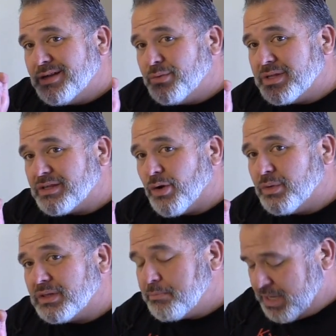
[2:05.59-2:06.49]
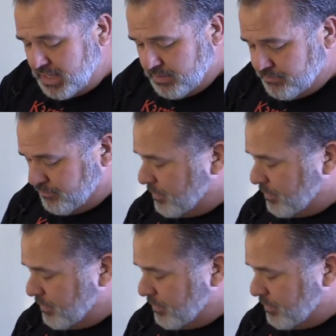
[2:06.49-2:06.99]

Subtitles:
go with the P.